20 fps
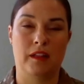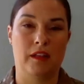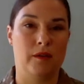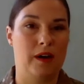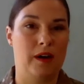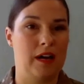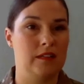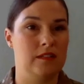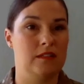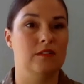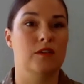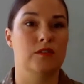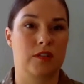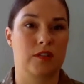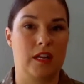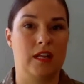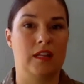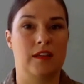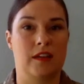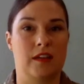LOIs and those
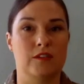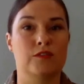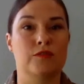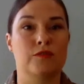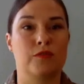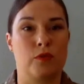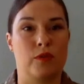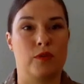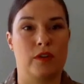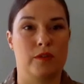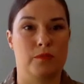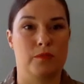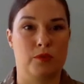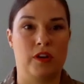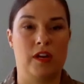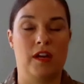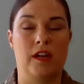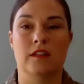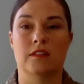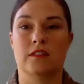kind of things for the
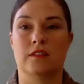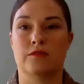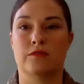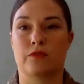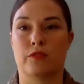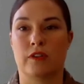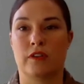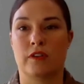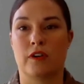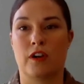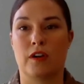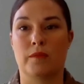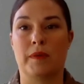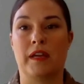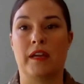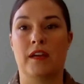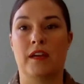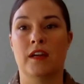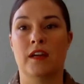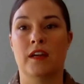Marines and for their
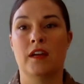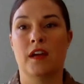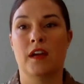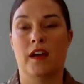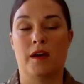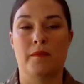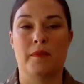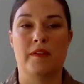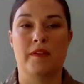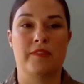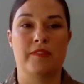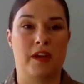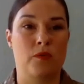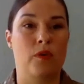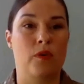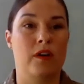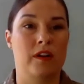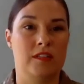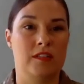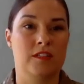Army. If they
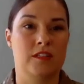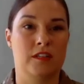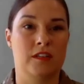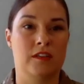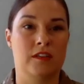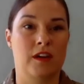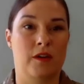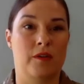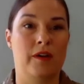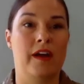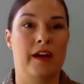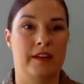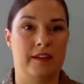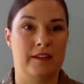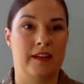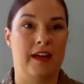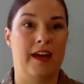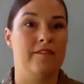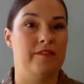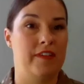wanted to go ahead
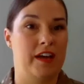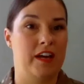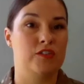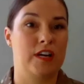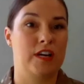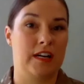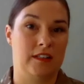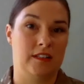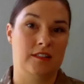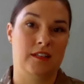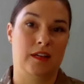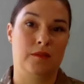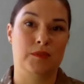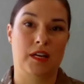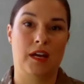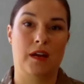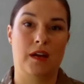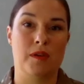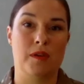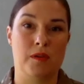and have that tracked at the same
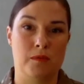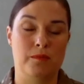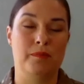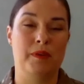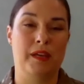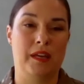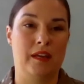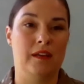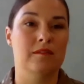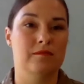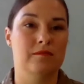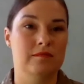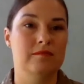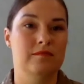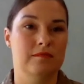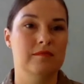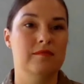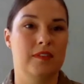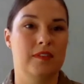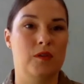time, it
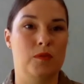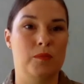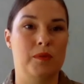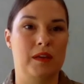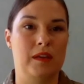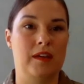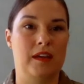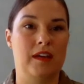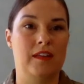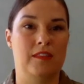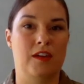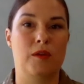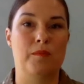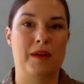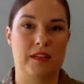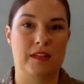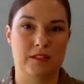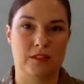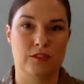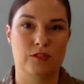would be in their
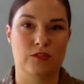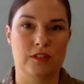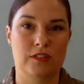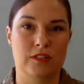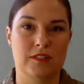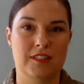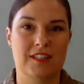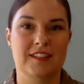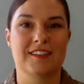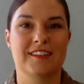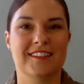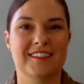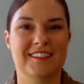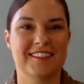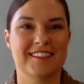best interest.